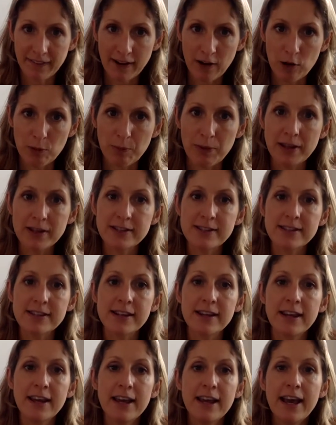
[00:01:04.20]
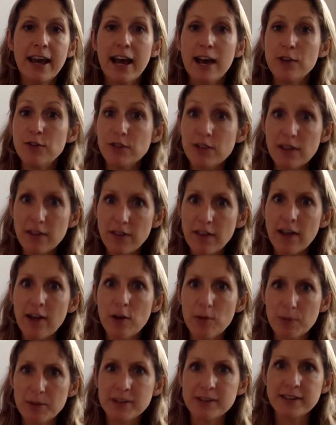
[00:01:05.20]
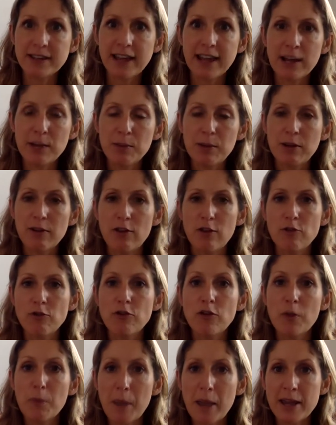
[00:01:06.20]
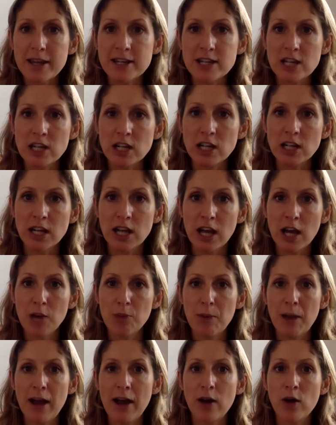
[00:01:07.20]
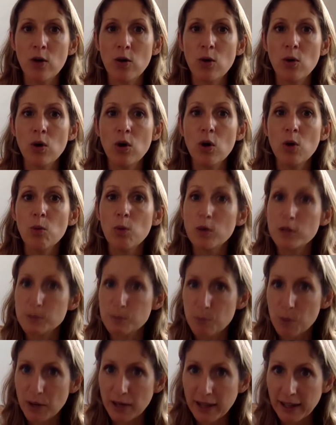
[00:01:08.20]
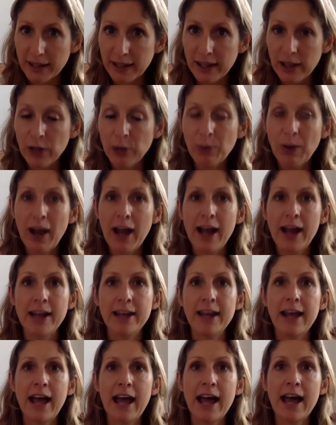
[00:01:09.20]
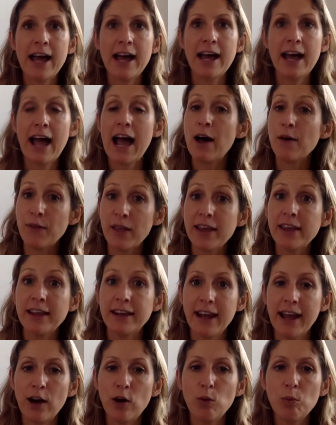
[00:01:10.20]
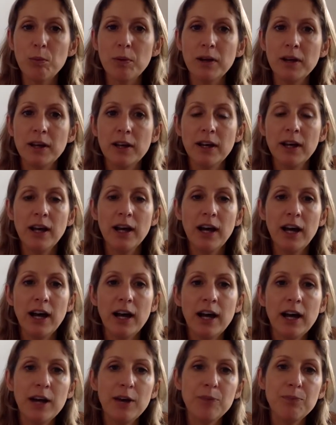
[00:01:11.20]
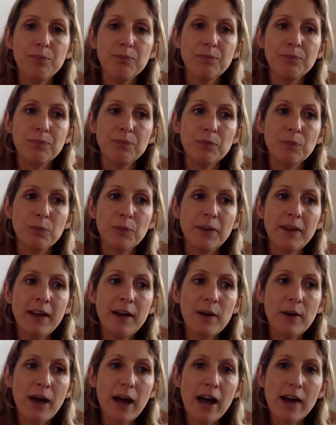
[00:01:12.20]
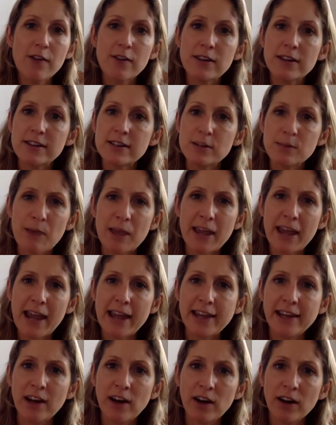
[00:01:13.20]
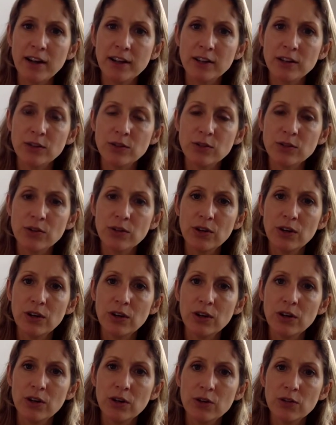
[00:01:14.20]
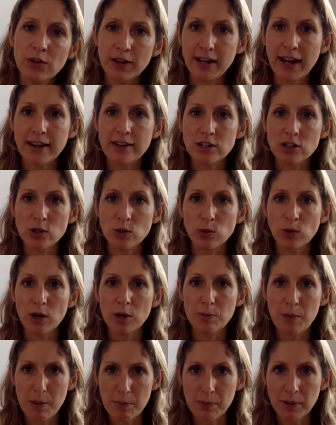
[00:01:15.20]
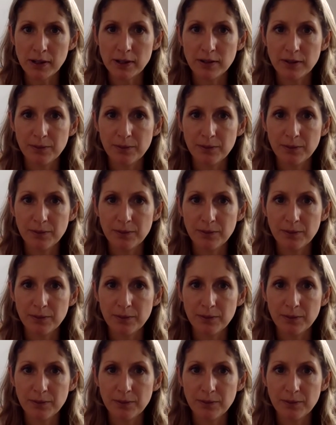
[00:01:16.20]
therapist, and for the therapist to get a bit of information about what's bringing you and how they can help, without having to make any kind of financial commitment.